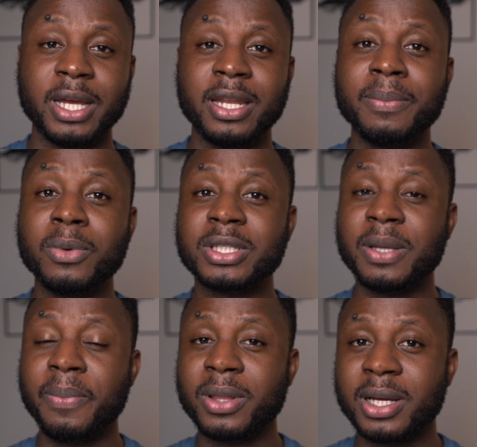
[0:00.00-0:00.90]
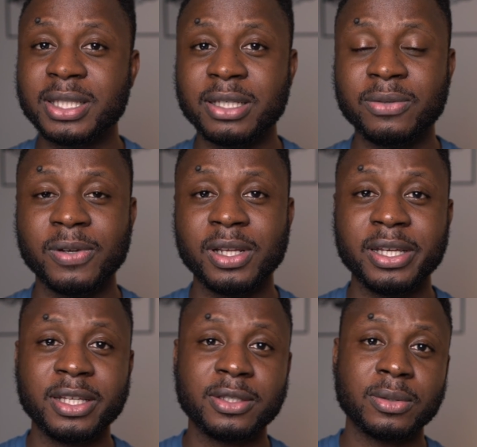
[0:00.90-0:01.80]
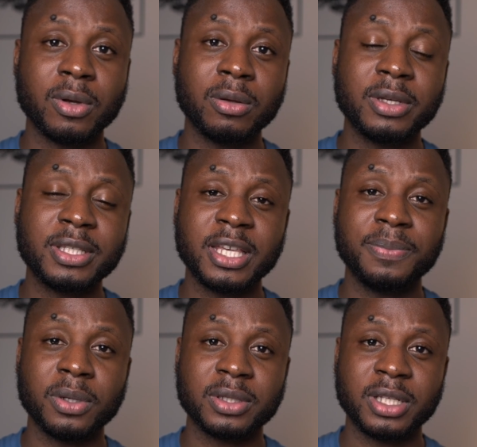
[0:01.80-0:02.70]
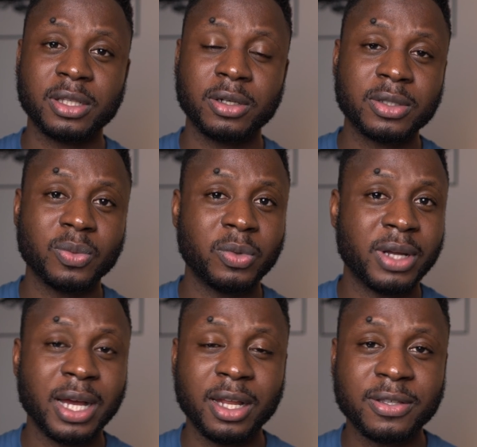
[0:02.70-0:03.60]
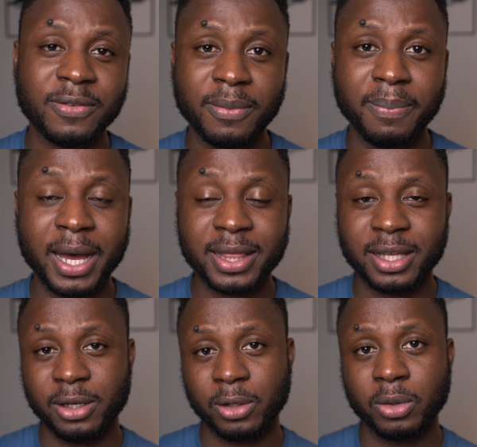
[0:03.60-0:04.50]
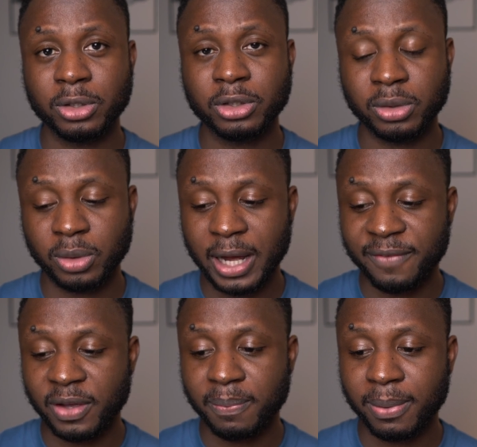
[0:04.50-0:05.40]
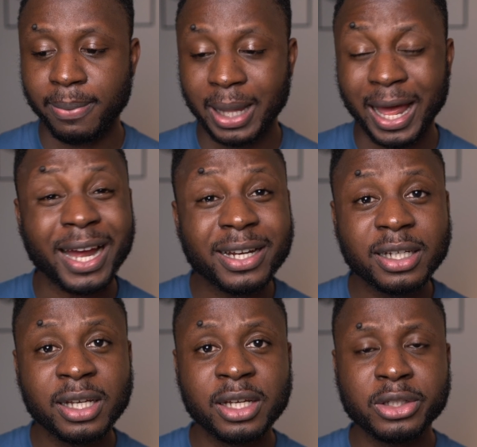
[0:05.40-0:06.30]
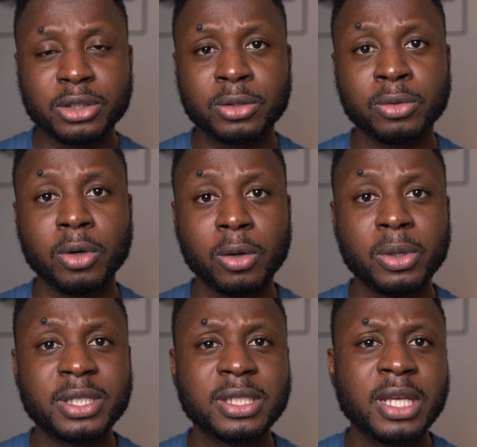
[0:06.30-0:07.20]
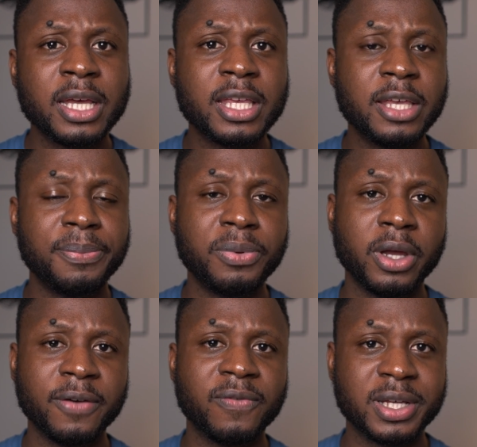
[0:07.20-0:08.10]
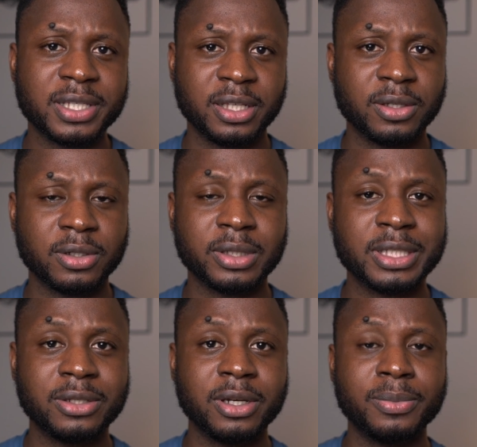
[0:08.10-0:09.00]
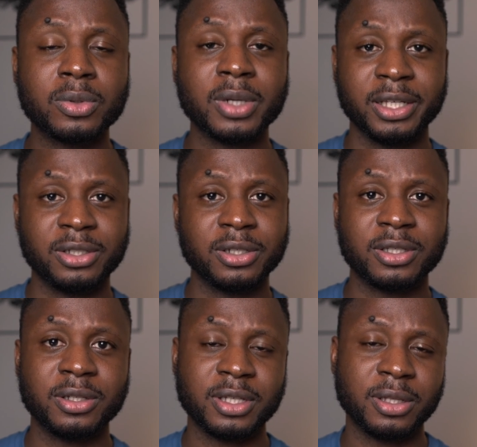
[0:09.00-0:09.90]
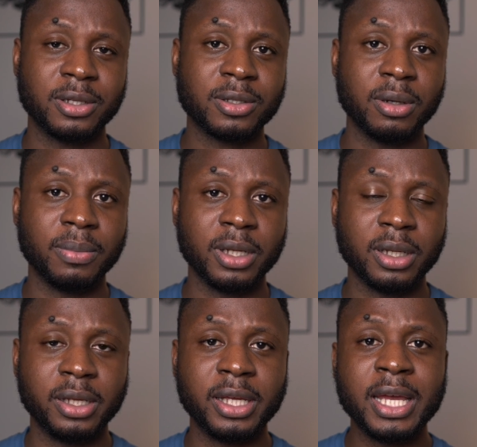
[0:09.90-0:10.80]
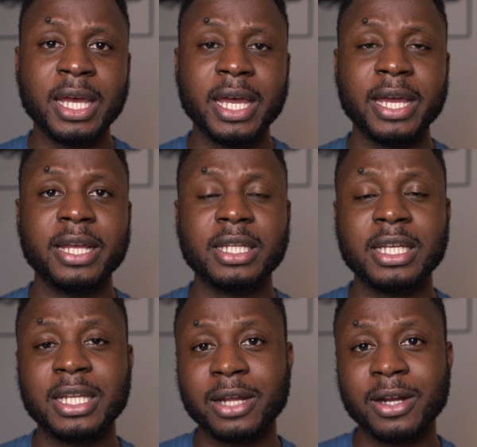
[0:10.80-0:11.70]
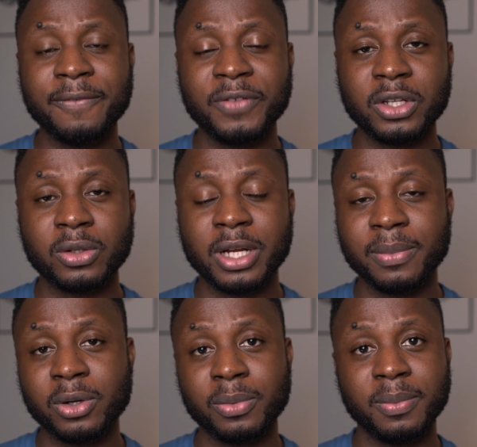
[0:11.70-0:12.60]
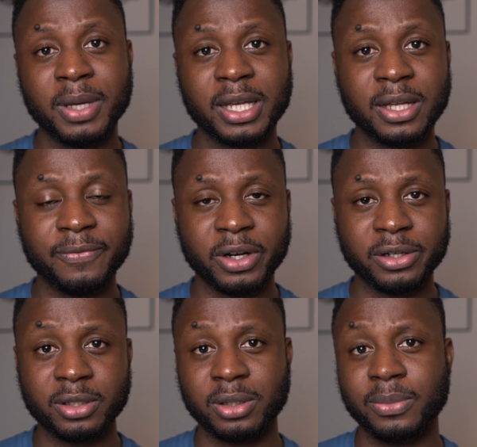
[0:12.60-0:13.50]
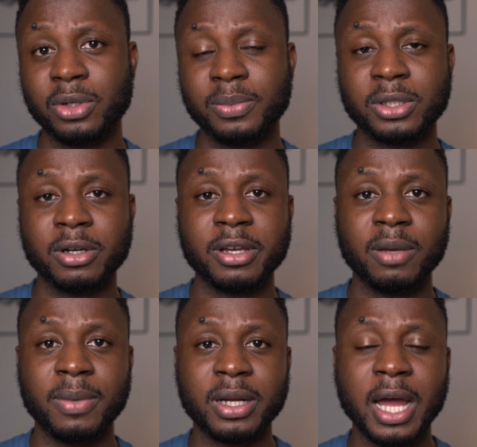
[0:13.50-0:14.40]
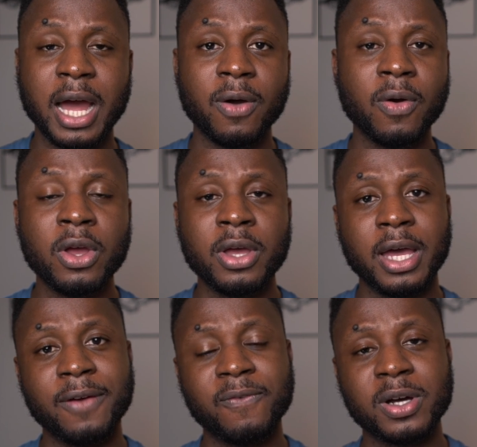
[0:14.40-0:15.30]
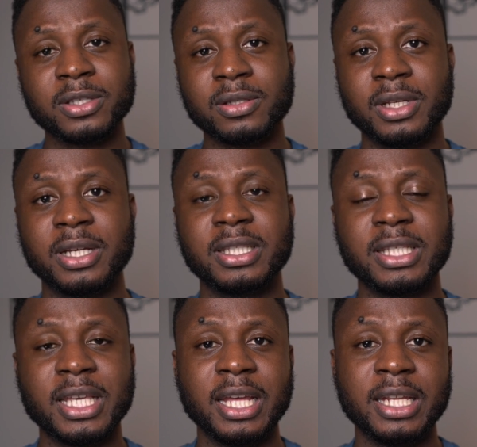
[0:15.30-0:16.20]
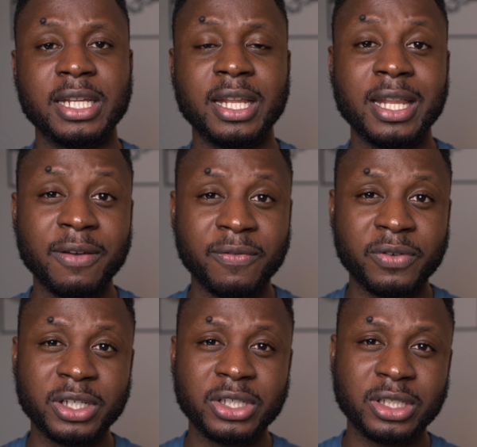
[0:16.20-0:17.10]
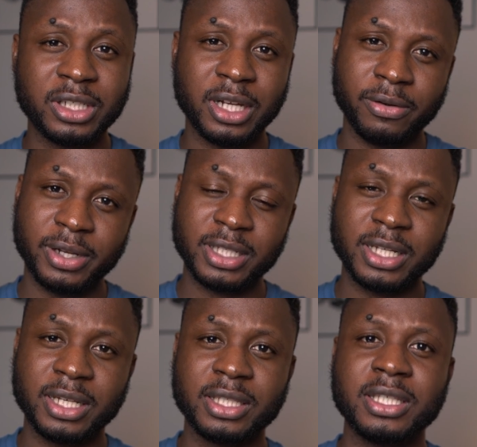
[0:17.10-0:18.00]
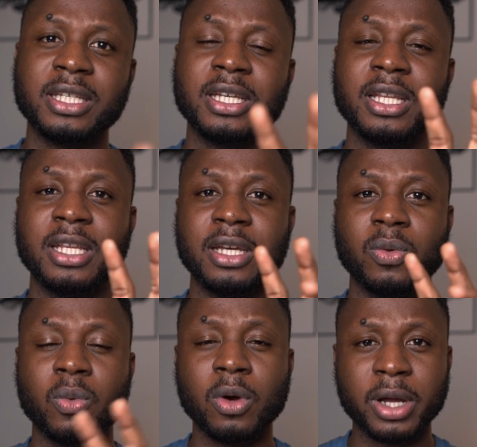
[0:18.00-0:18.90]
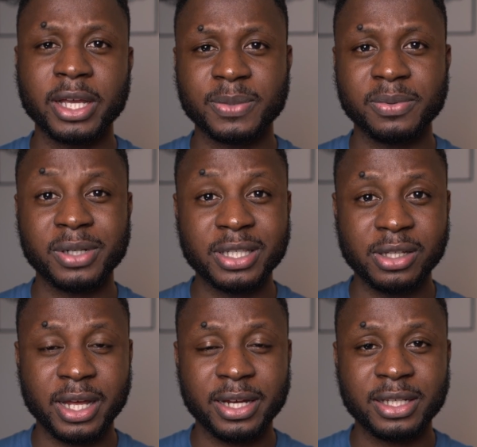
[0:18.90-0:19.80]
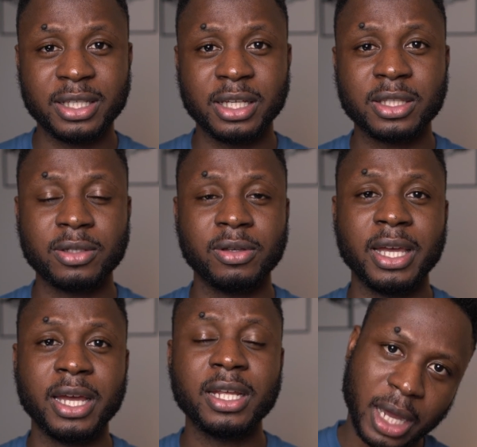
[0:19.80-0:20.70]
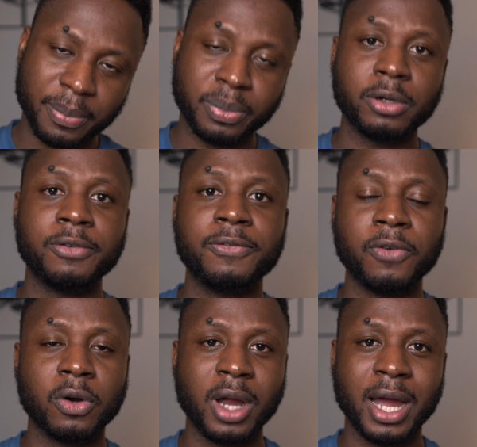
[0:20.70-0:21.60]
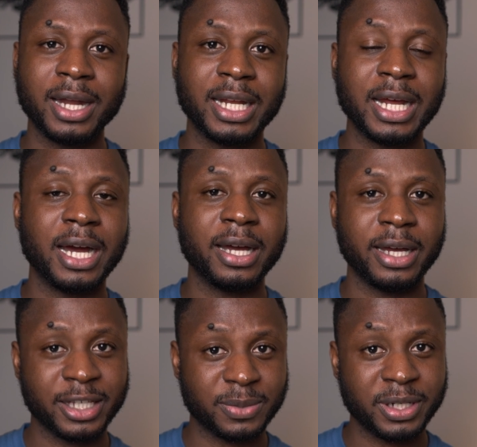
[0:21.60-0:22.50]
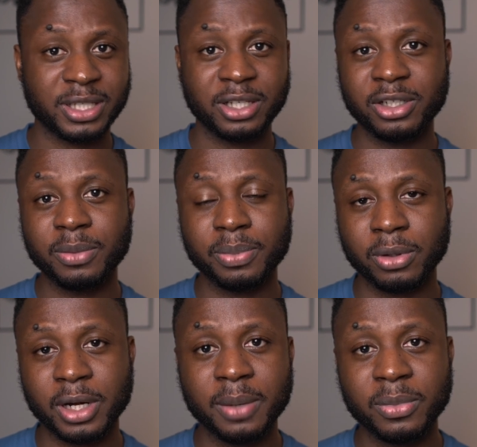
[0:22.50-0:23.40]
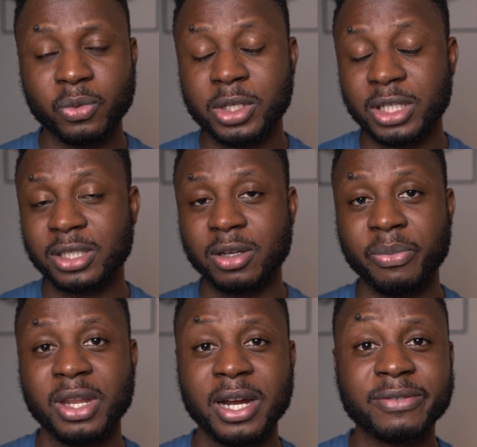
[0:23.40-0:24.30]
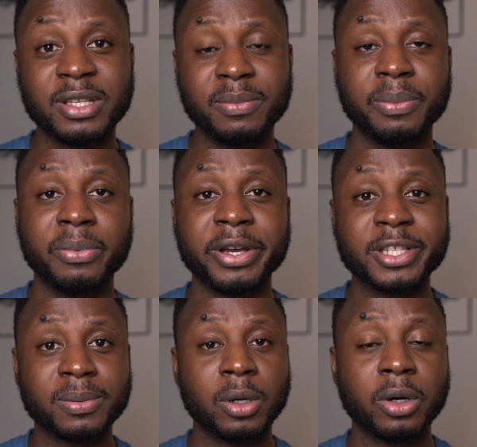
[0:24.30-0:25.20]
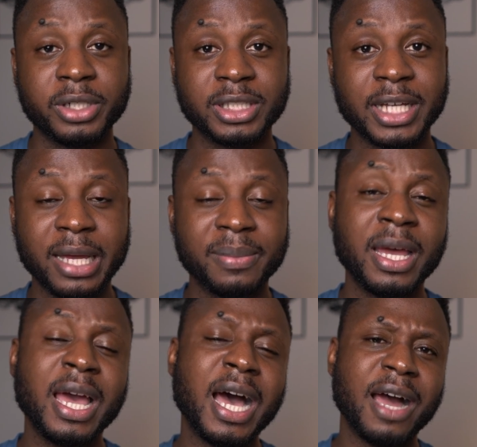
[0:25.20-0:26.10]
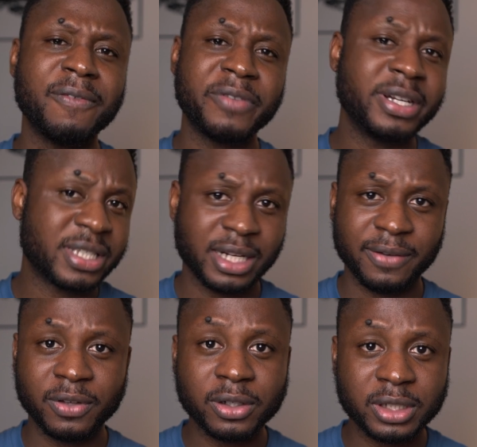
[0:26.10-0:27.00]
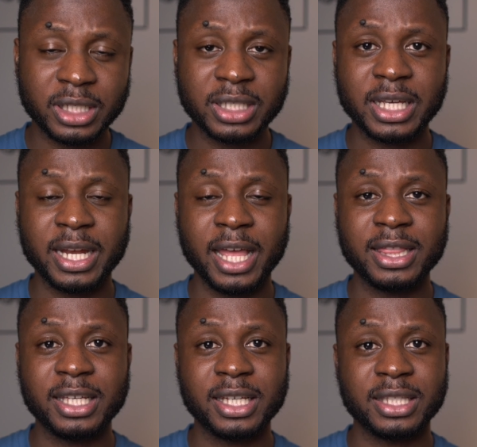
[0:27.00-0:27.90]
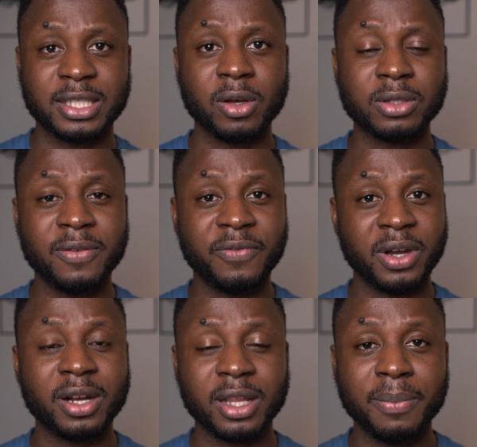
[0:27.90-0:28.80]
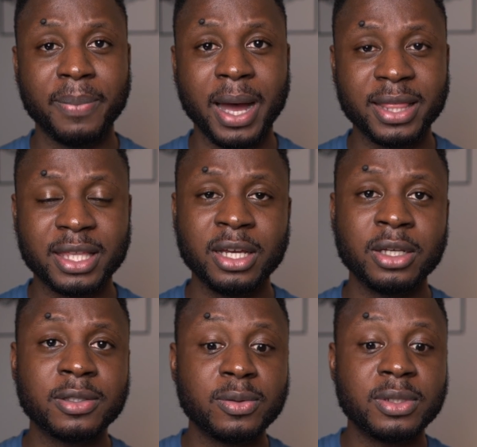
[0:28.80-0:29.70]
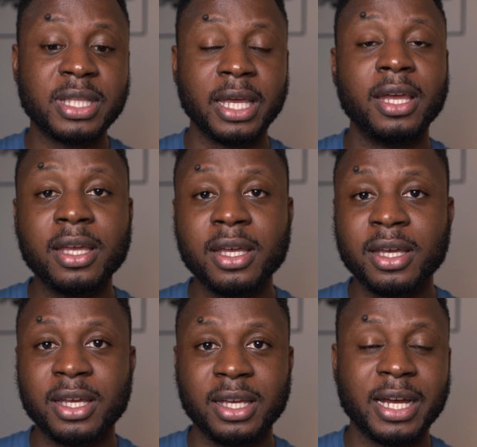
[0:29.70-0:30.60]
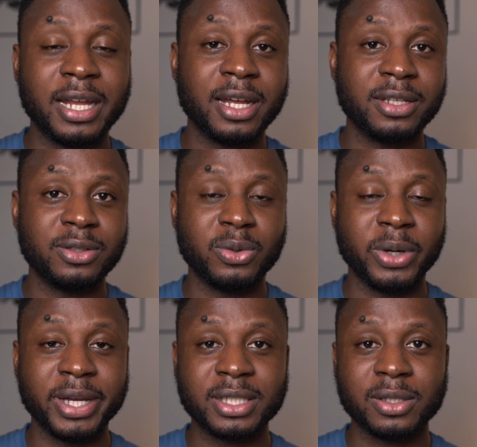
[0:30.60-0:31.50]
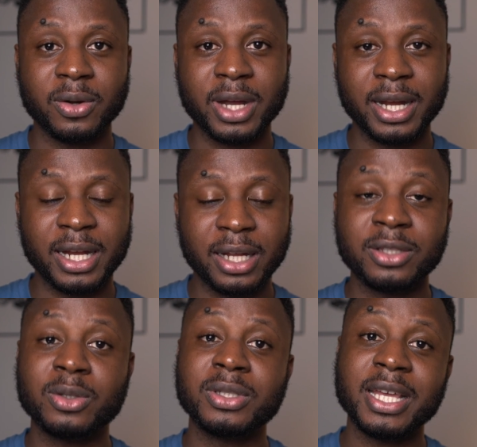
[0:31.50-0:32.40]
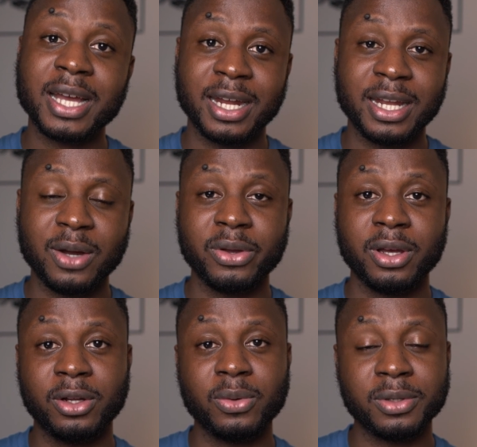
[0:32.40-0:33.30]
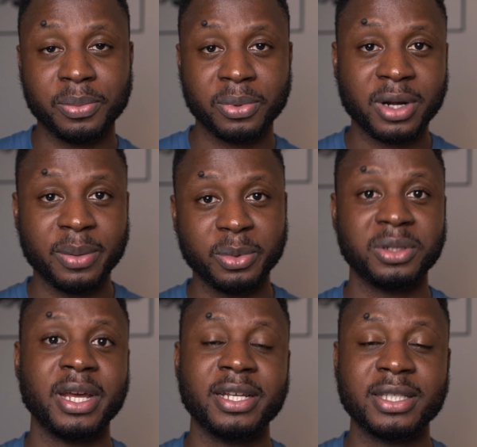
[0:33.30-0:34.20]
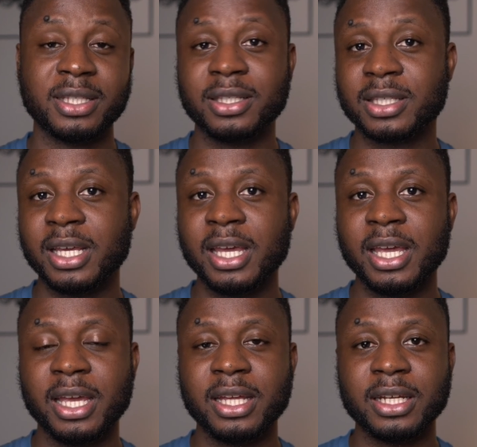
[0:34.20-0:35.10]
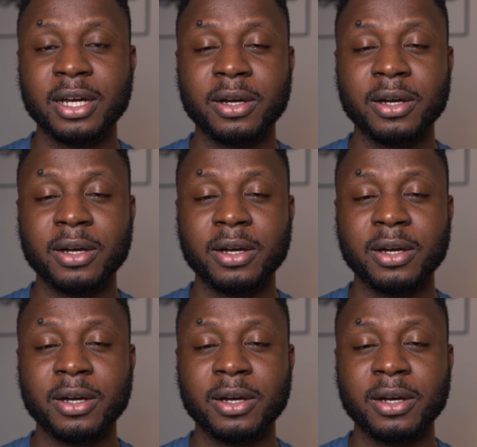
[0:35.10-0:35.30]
And the most important thing really is to always keep your status, regardless of the path that you're going through. Have a plan to always keep your F1 status until you're able to adjust your status completely. And in another video that I'm going to be making very soon, I'm going to be talking about how F1 students can leverage their residency and their work experience in the United States to get approved for Canada Express Entry Program, which is something that I've seen people explore all the time. I have friends that have done this, and I think it's also a very clear path to stay in either US or Canada, to stay in Canada when you're done with your program in the United States. And